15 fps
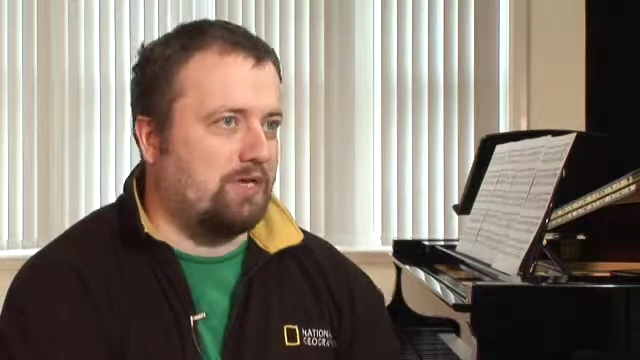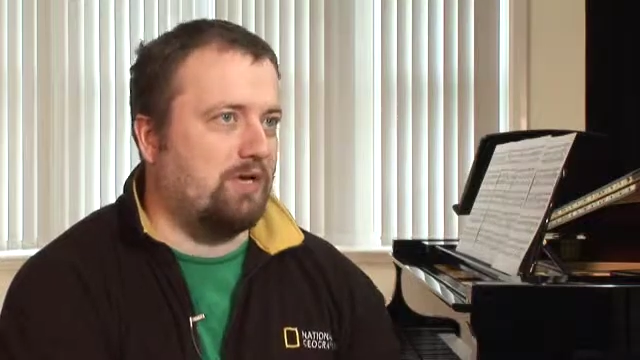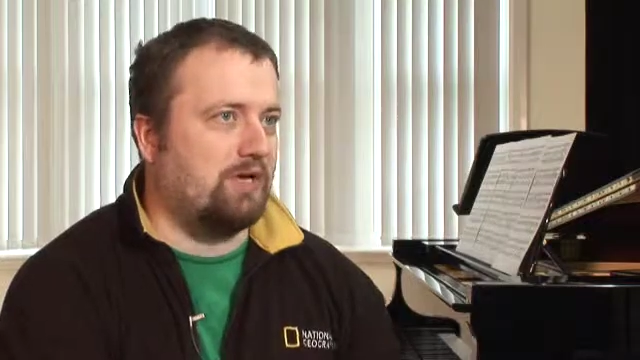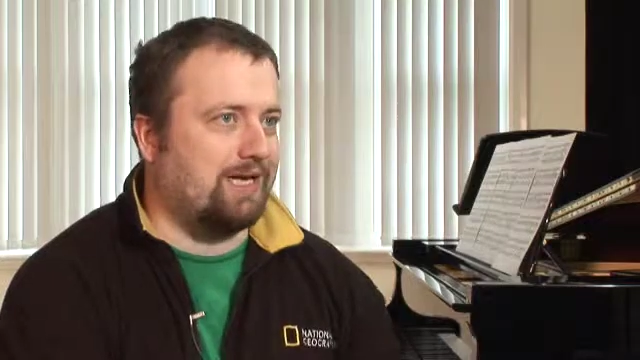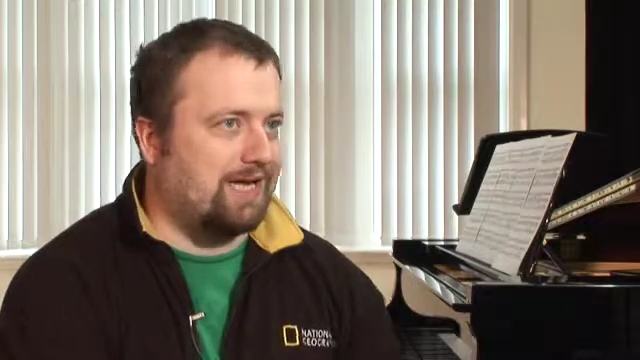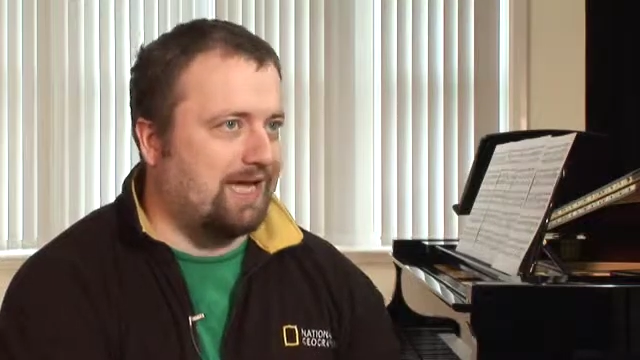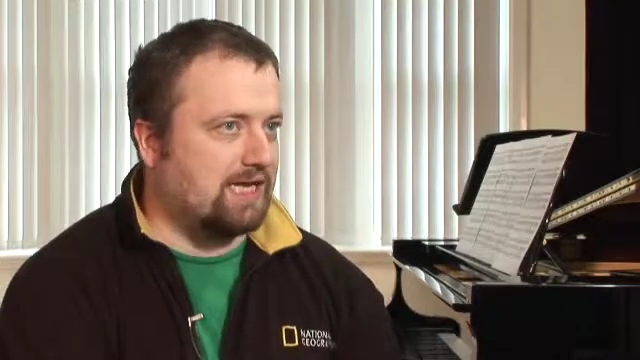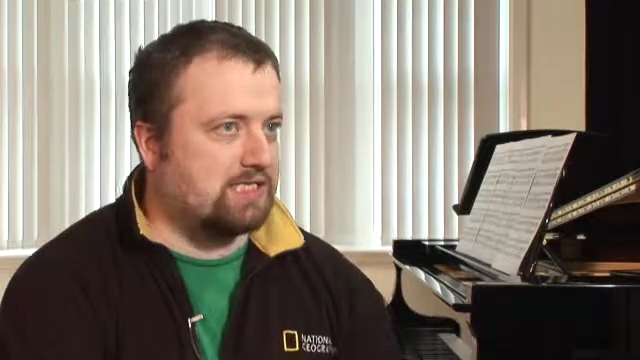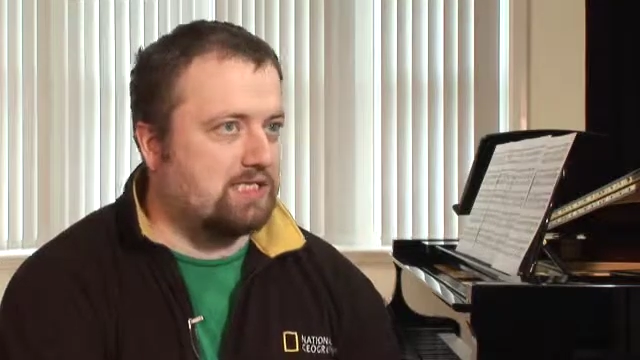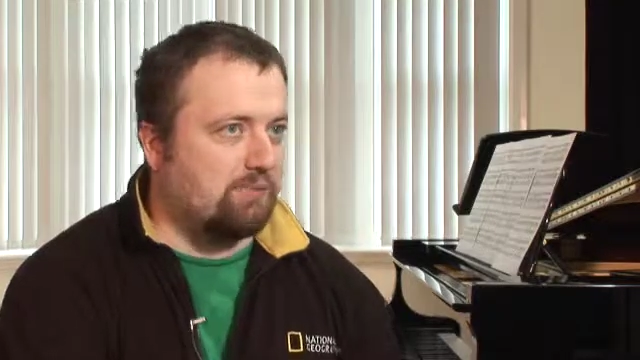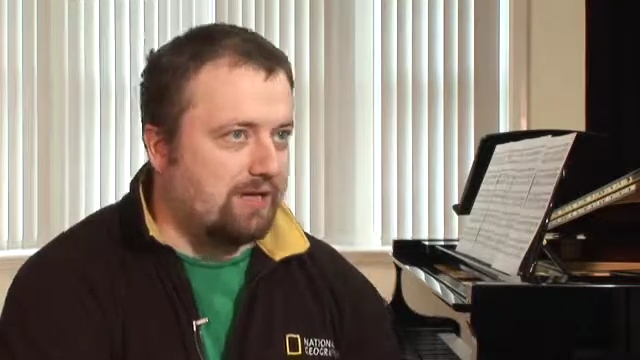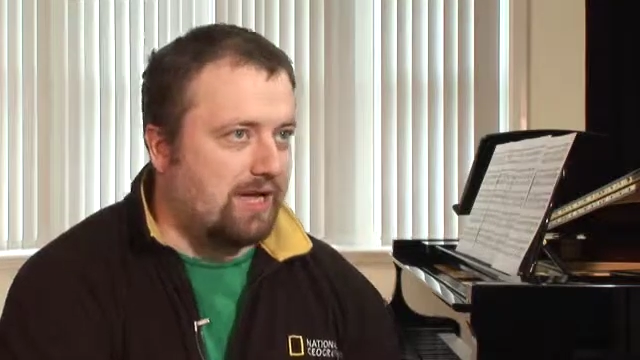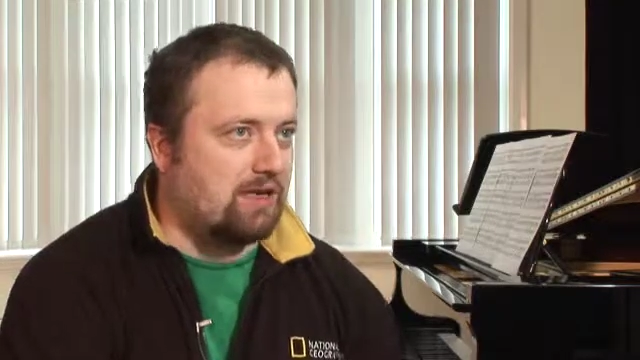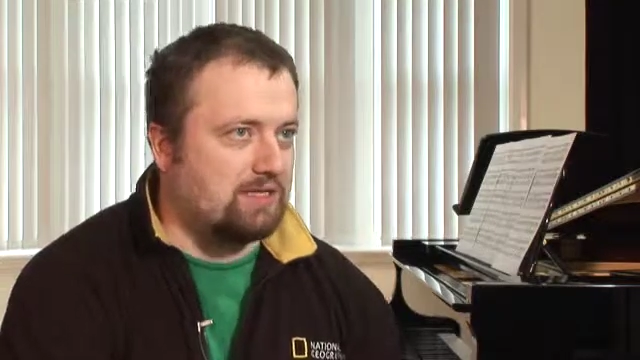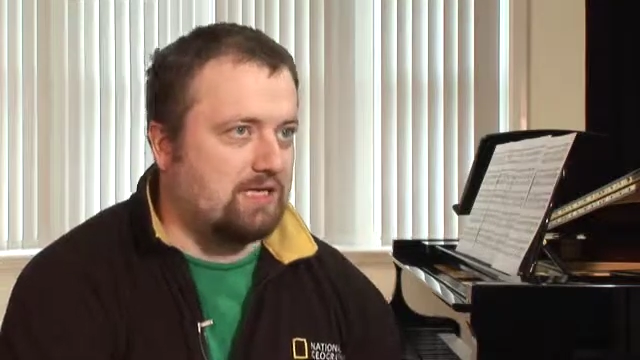done and can get
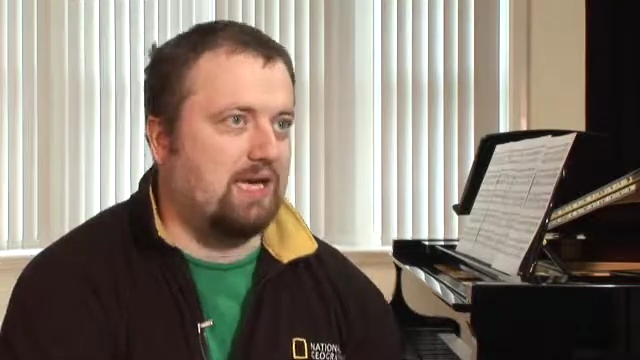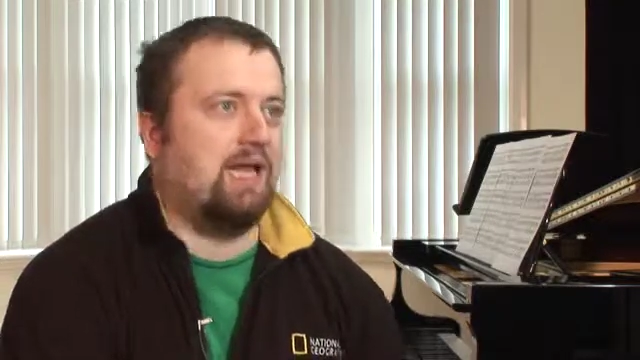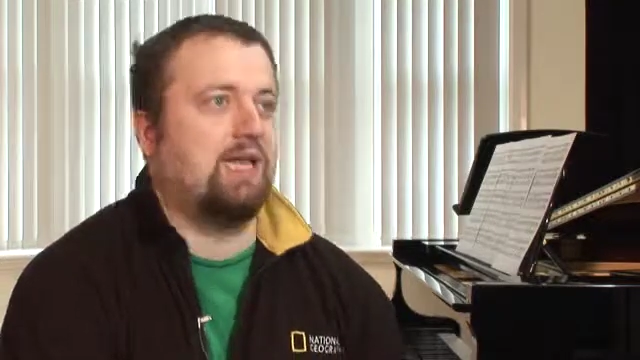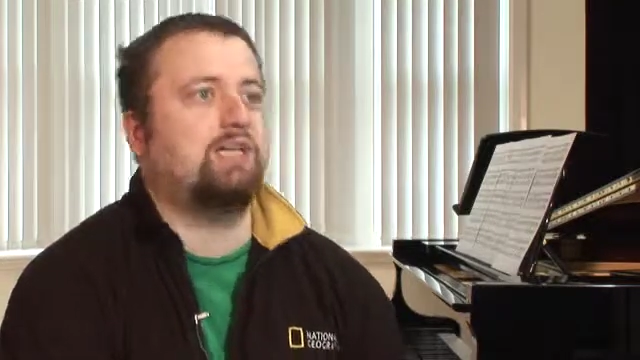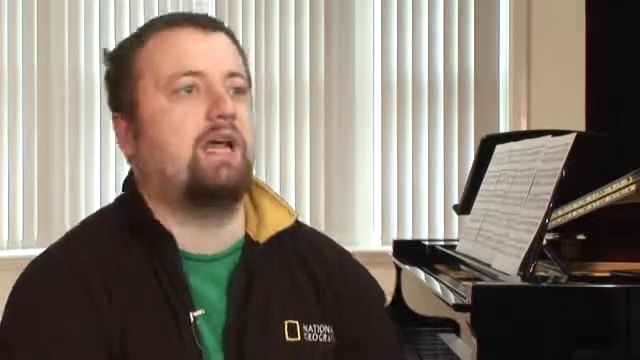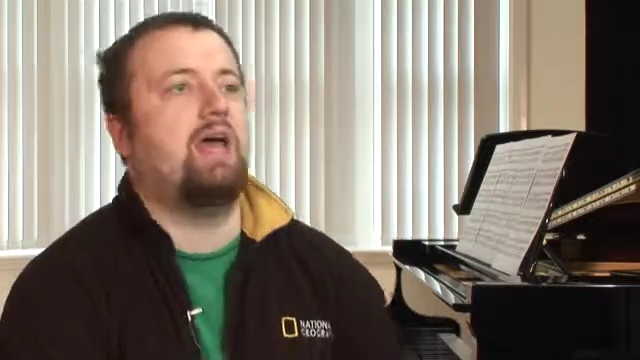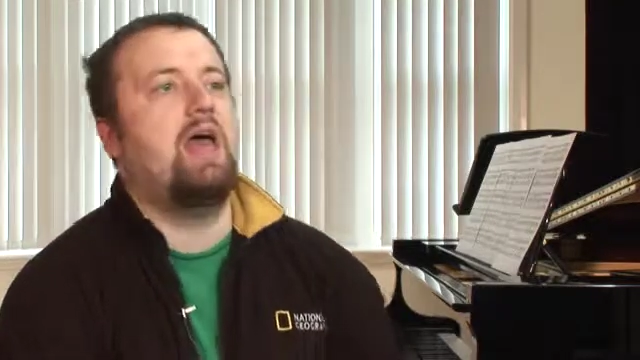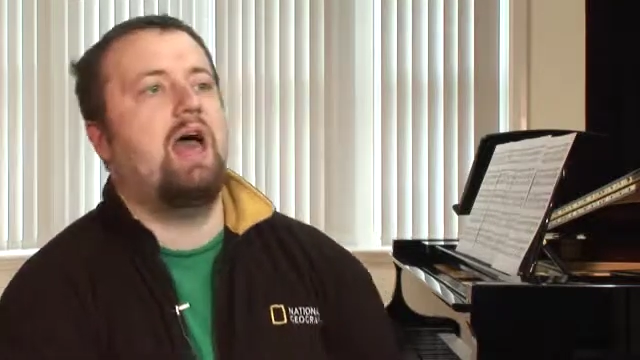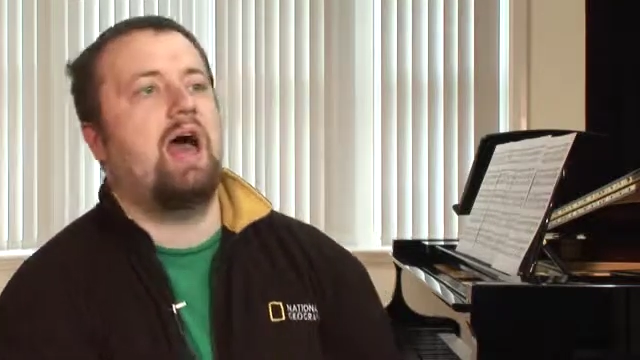something out of the lecture.